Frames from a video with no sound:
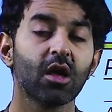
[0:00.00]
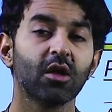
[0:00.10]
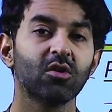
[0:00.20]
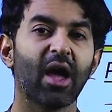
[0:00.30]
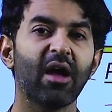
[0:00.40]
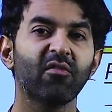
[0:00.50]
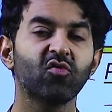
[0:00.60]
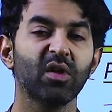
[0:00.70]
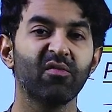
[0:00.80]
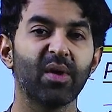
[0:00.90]
you have to
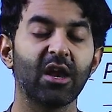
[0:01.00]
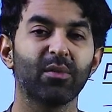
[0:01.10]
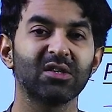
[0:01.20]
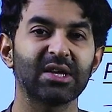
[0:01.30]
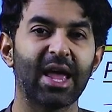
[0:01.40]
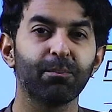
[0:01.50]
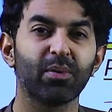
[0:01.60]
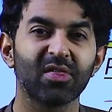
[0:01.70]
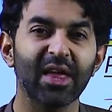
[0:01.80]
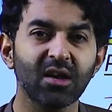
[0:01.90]
be very much
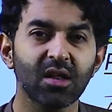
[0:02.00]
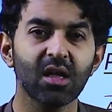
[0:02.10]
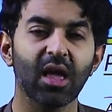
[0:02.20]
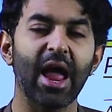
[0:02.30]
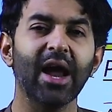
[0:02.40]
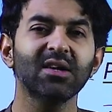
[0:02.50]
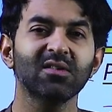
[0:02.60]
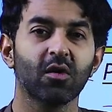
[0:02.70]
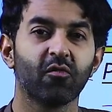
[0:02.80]
empathetic and